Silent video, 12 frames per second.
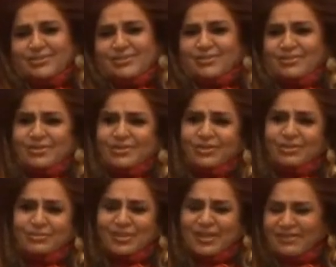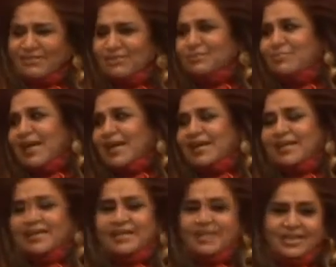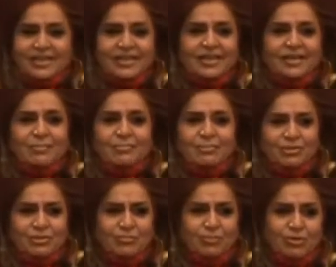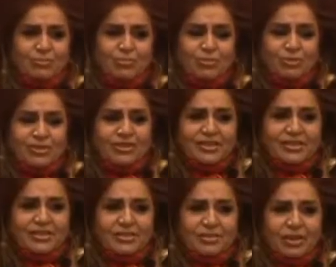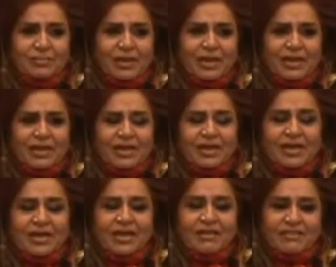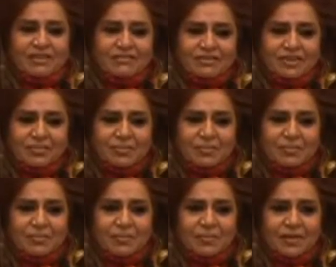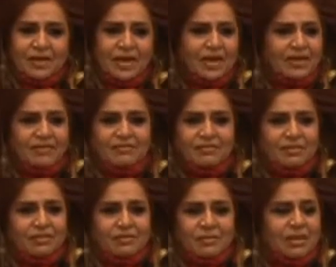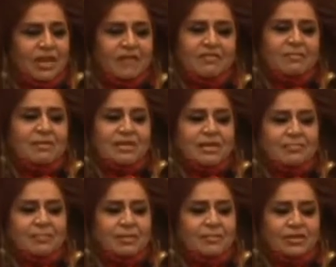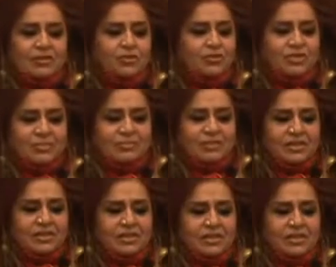you know, an entrepreneur never looks back. And A, most important, more than uh, looking back, never gives up. I'll never give up. If I make up my mind to do something,